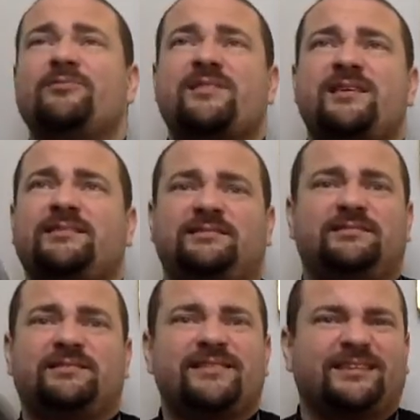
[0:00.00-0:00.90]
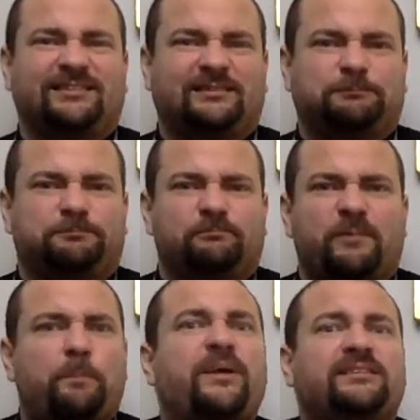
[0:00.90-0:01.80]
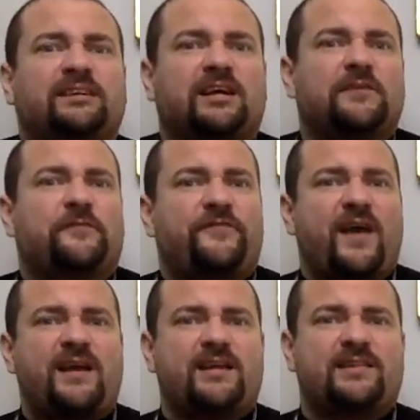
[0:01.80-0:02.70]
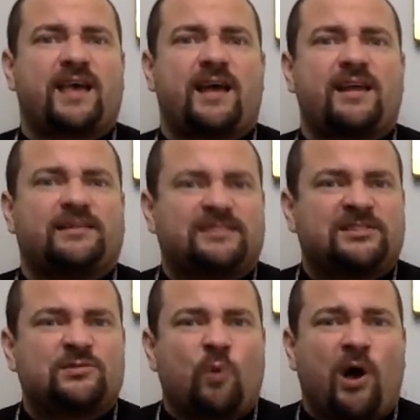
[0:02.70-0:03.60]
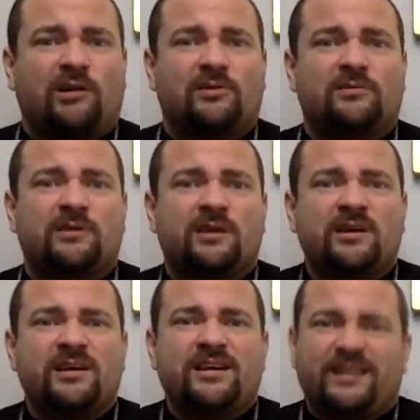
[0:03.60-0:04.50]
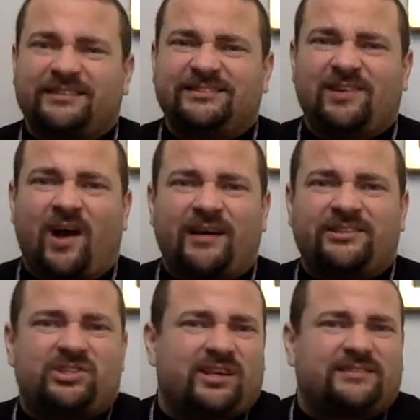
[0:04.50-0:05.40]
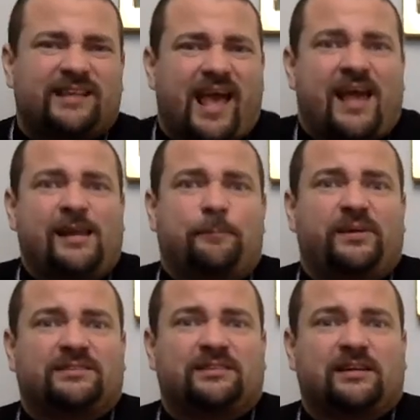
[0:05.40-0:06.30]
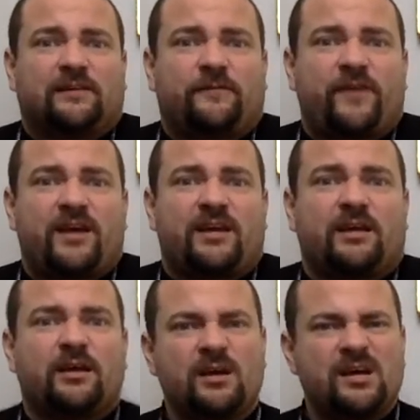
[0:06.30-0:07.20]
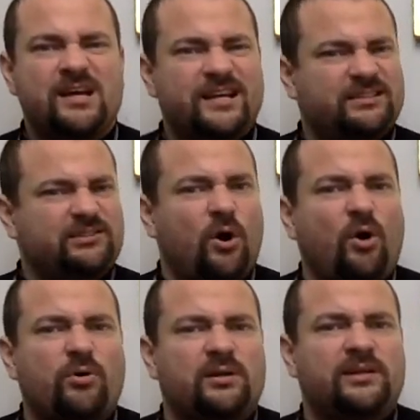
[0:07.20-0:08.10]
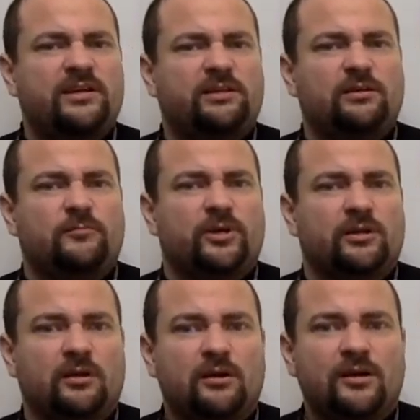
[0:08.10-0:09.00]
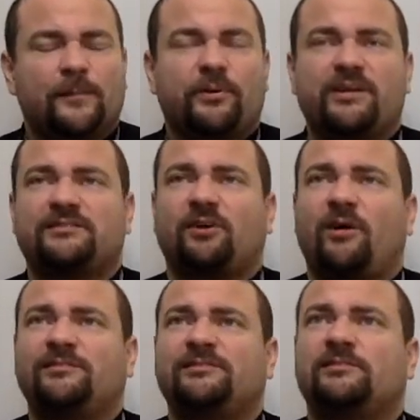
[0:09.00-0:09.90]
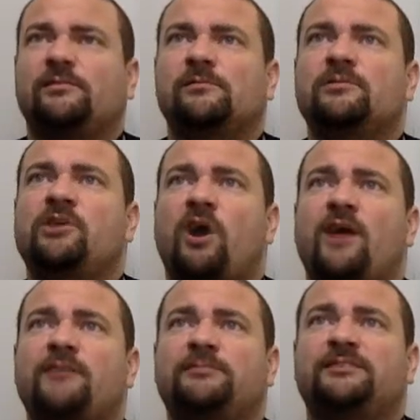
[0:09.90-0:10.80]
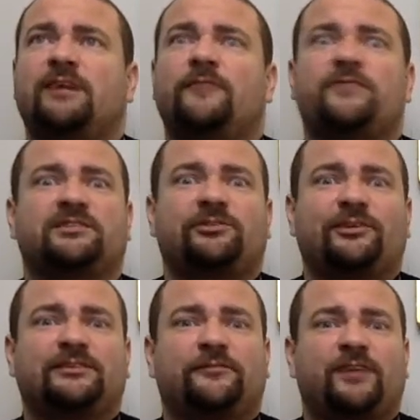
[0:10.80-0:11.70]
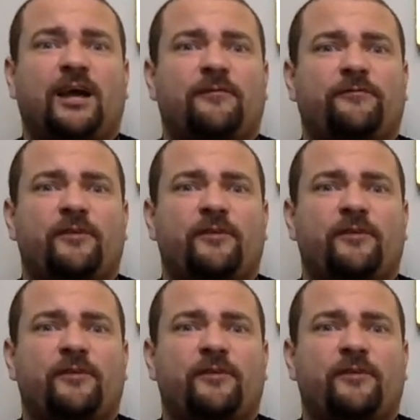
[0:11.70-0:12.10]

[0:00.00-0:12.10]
this piece of confetti that it's swallowed is not just any piece of confetti. It's totally human, but it's also God himself, the source of life.